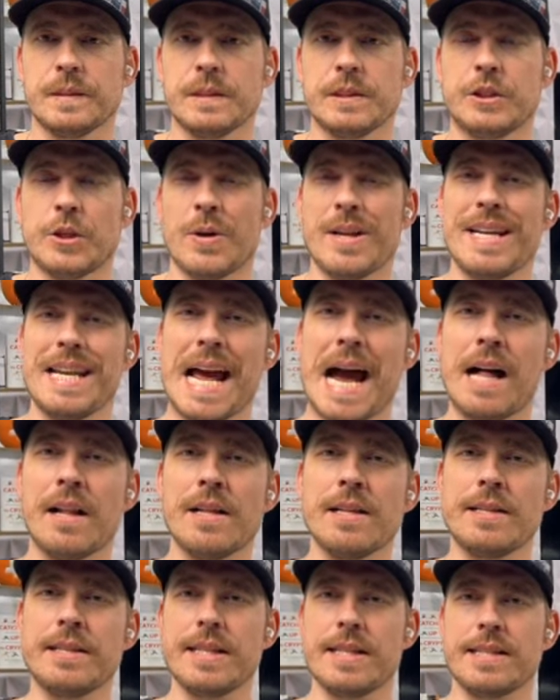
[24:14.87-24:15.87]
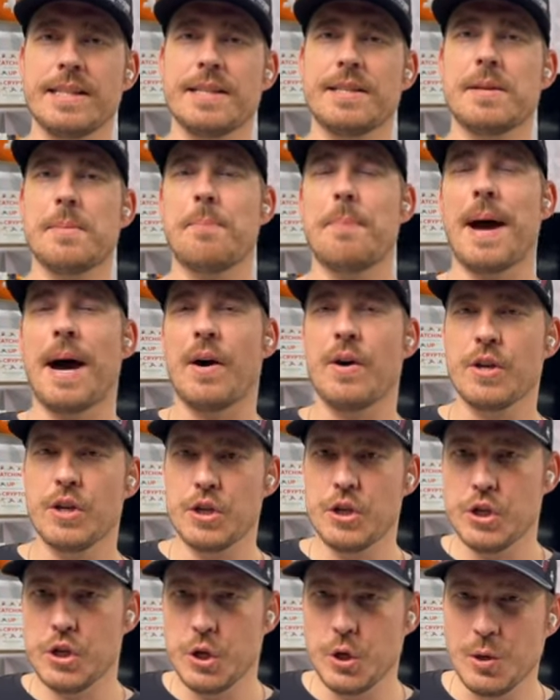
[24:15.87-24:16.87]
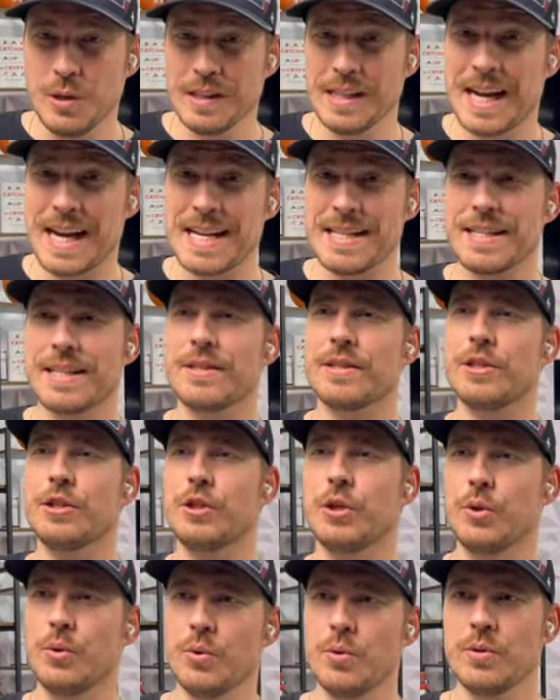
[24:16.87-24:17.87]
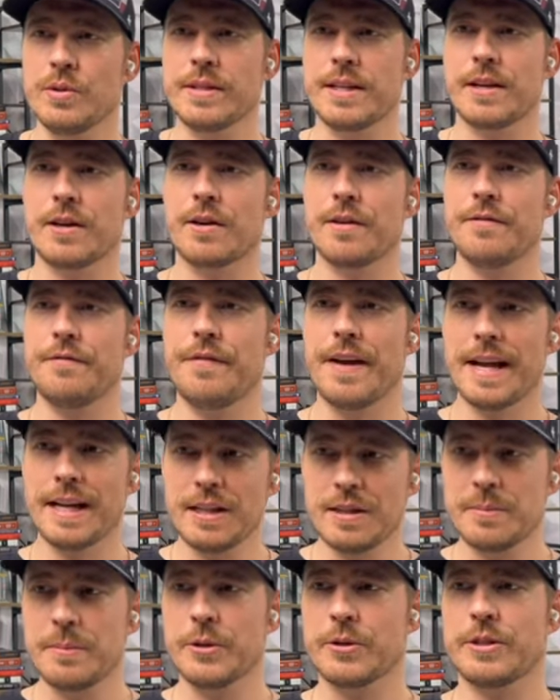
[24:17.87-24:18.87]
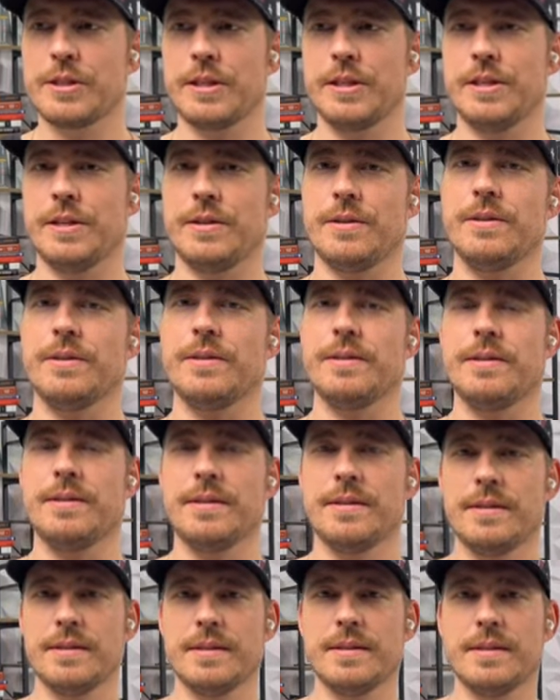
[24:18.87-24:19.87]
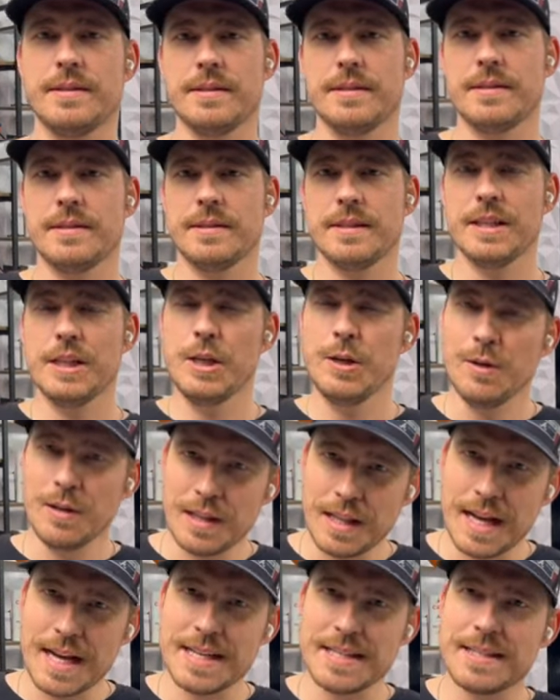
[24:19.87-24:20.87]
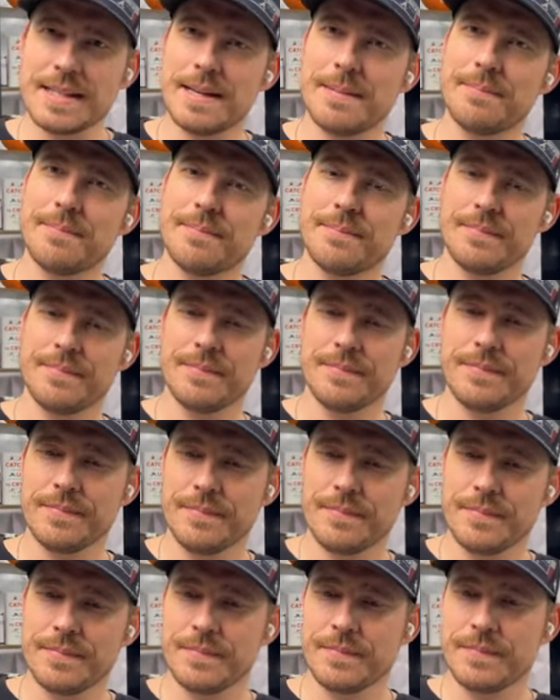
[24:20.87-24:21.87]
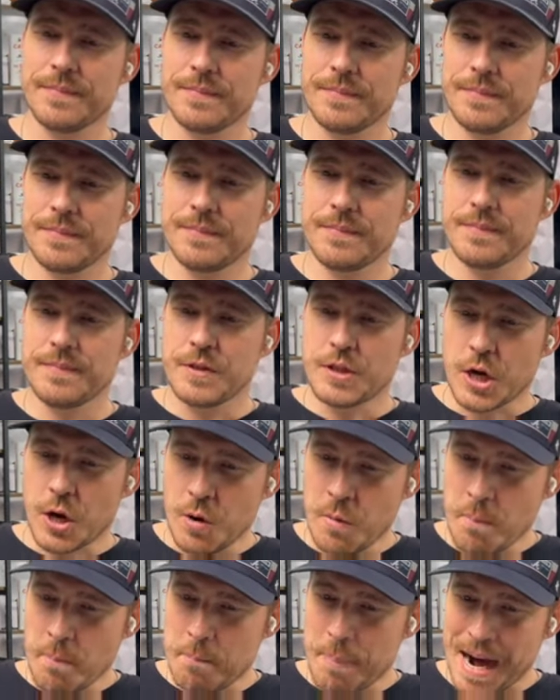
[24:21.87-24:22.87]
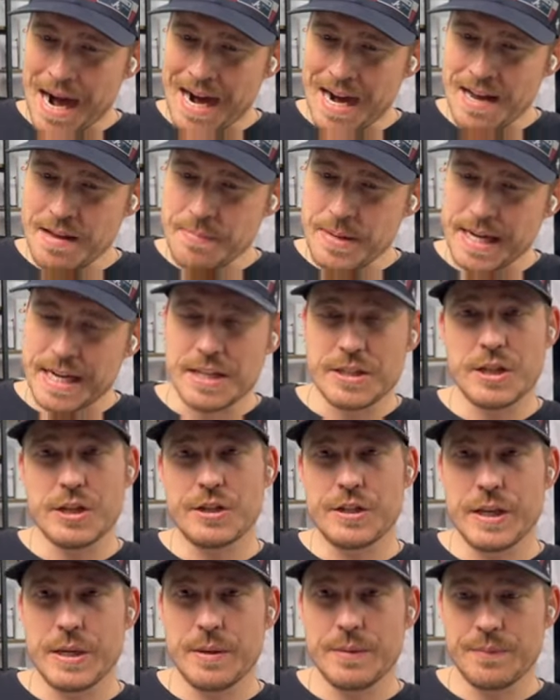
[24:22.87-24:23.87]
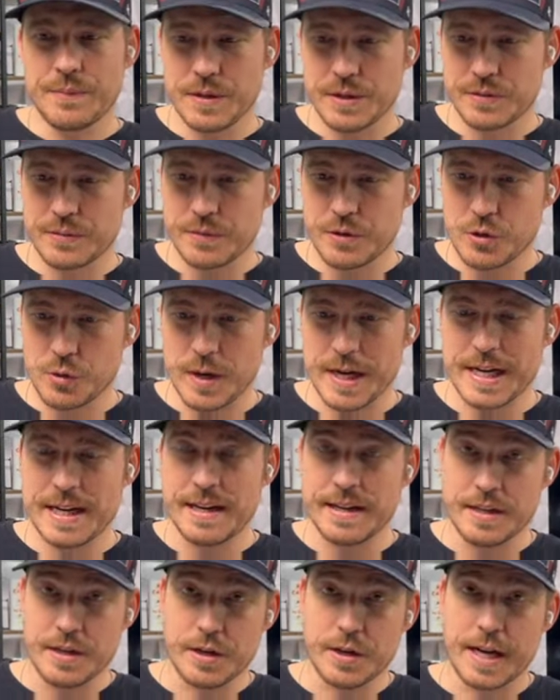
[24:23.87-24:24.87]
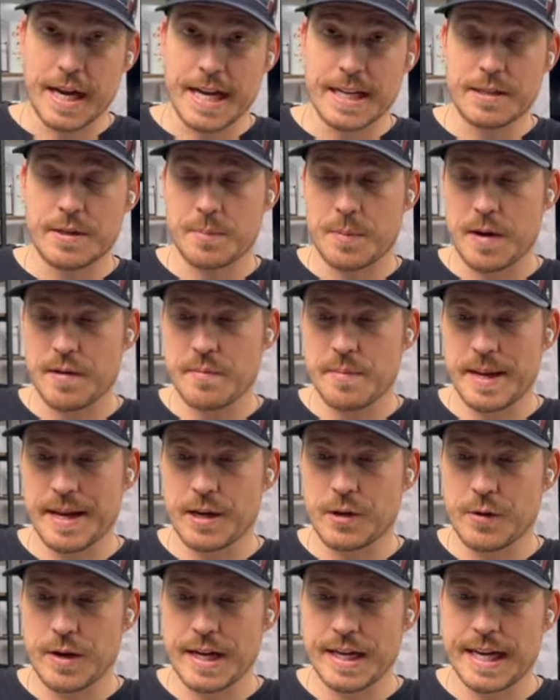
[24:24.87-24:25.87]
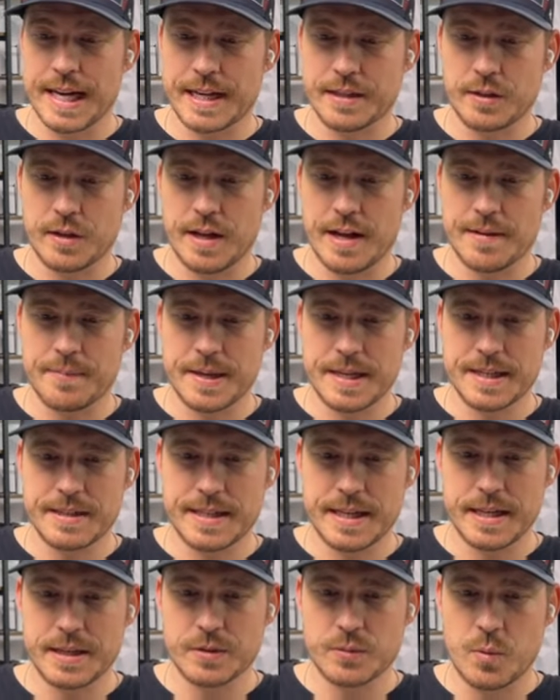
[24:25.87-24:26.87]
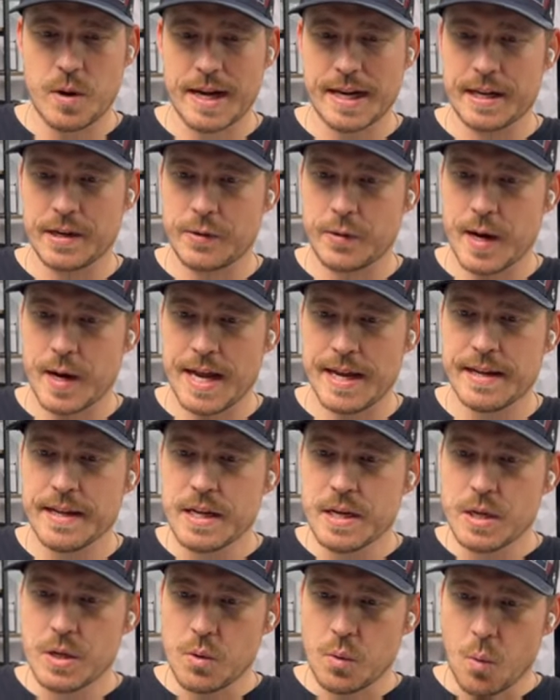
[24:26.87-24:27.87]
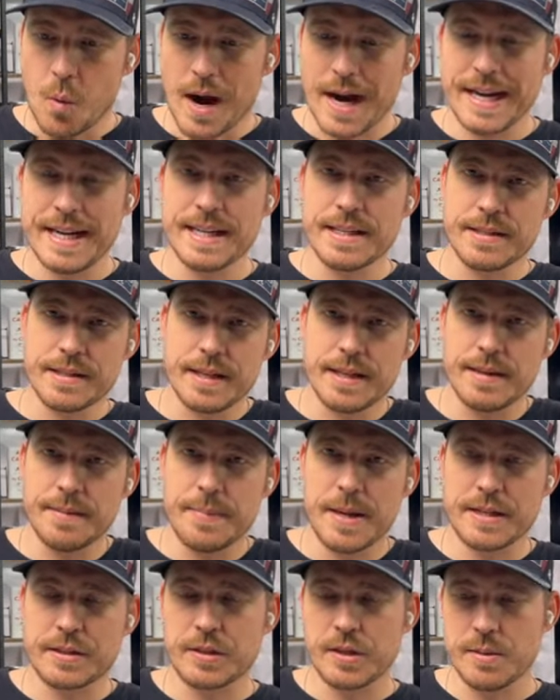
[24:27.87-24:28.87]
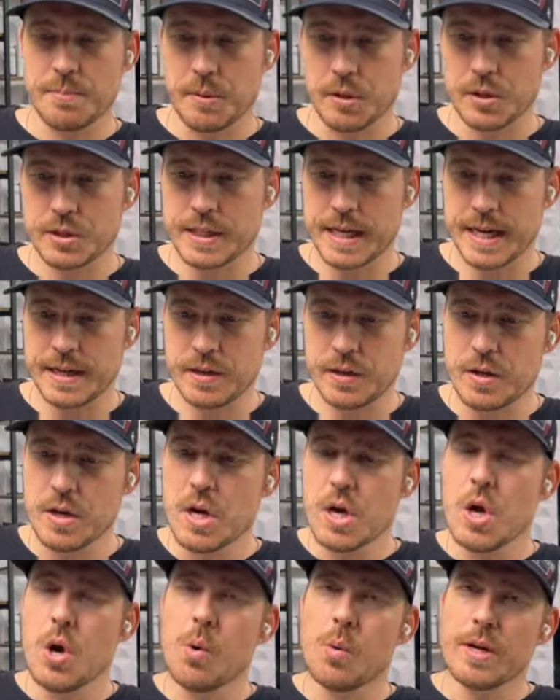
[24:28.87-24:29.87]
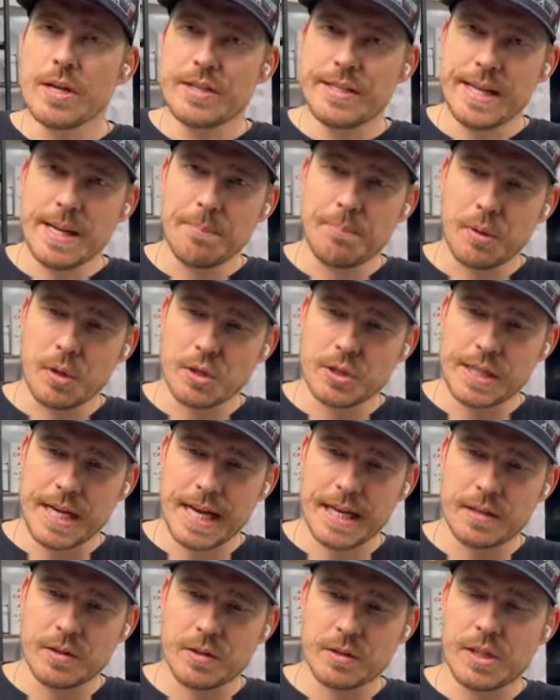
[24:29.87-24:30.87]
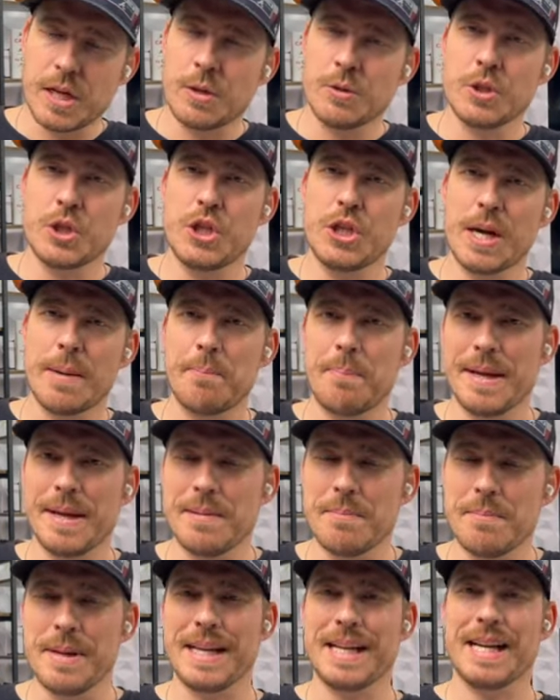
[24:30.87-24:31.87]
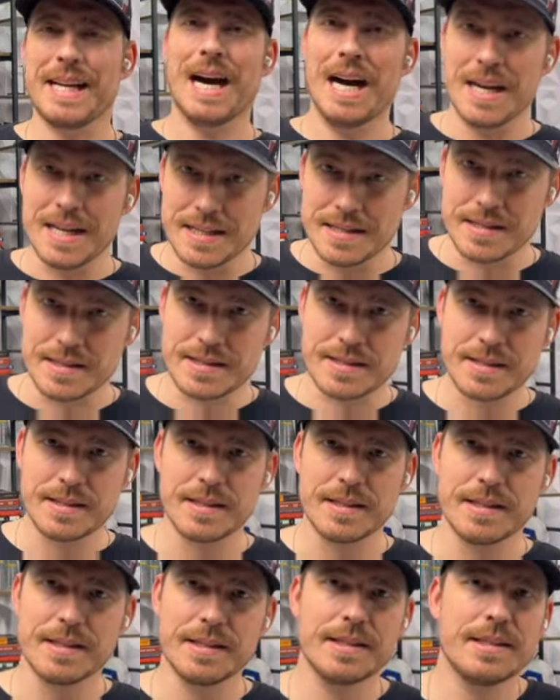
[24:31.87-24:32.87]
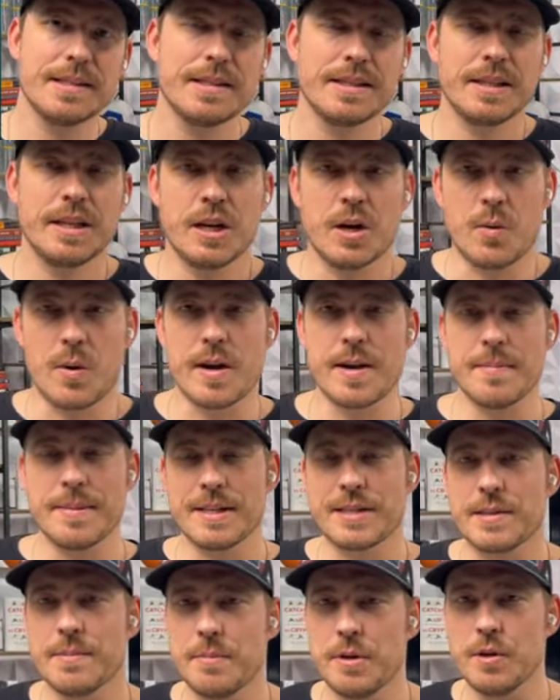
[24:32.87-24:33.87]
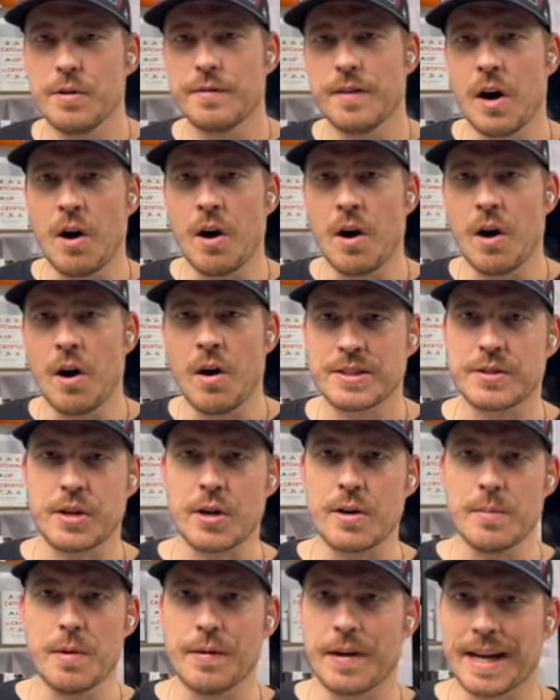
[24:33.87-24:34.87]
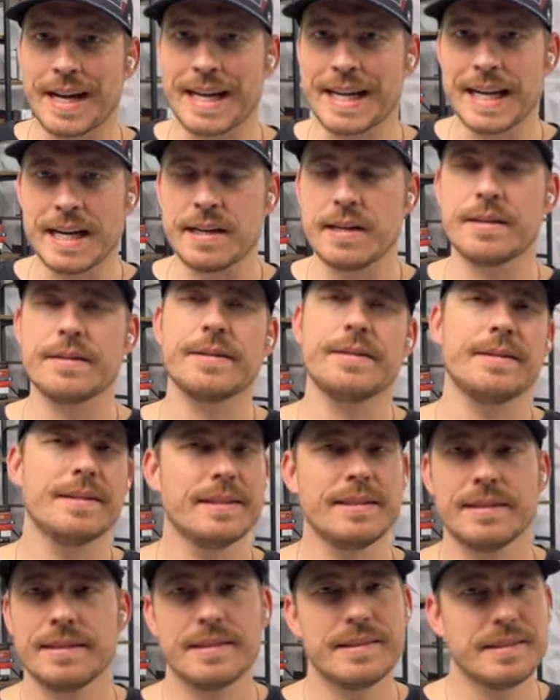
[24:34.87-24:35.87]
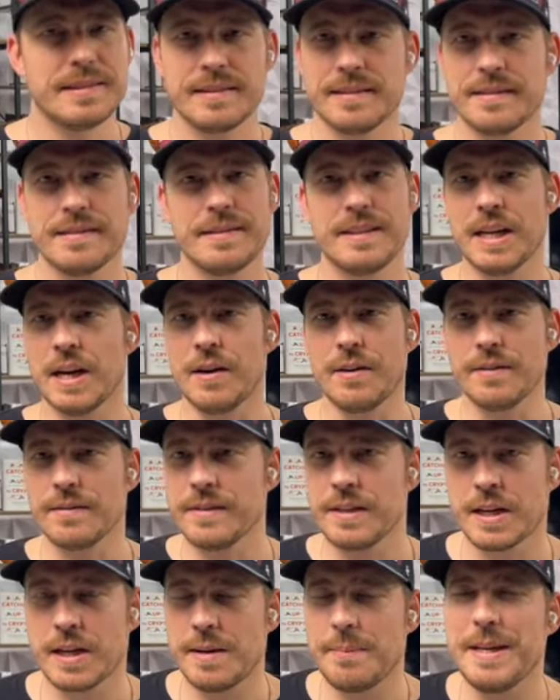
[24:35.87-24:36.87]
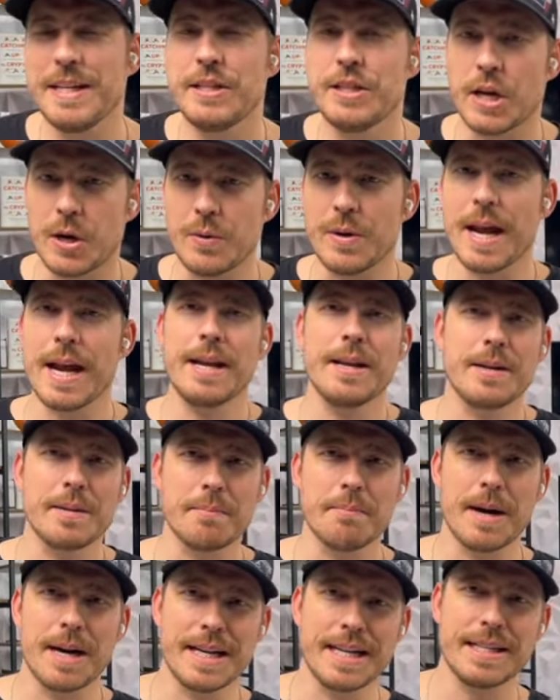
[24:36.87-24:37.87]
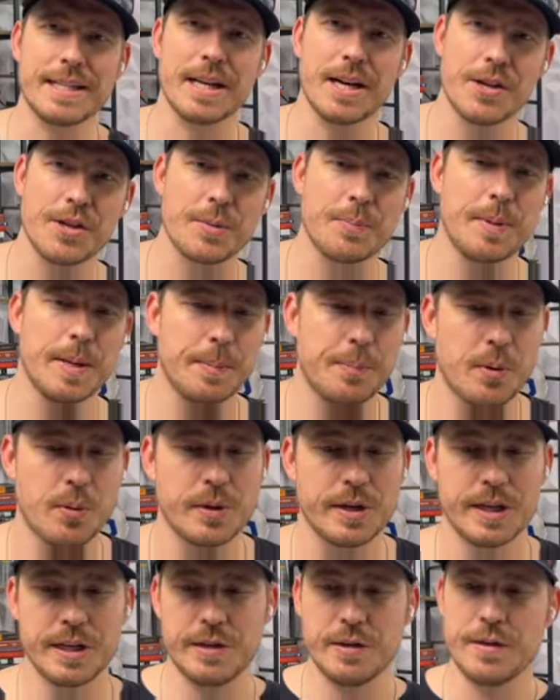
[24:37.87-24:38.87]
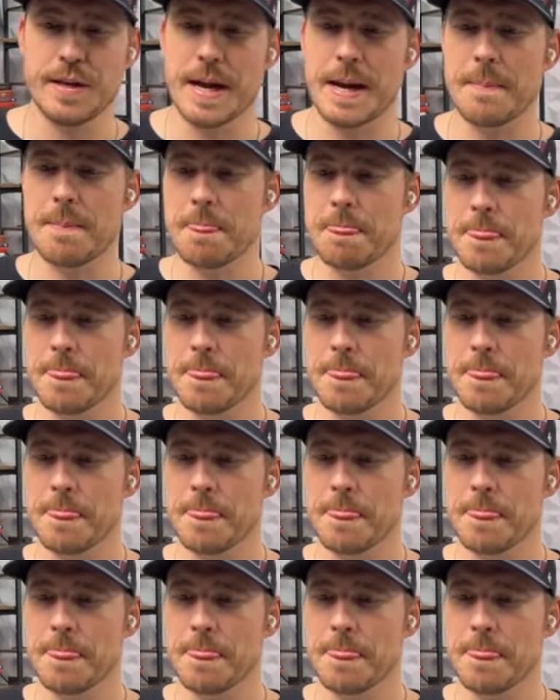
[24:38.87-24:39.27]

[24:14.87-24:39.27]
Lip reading: So analysis is about utilizing the tools that are available to you. Utilize them. Don't buy because you see this green. In your case, it'd probably be a green candle. I have mine set as white and gray. White is basically a bullish candle. When you see a bullish candle, don't jump in because you don't want to miss the move. Oh, it's starting to move. I got to get it. No, don't. You're going to be donating your money to other people when you do that.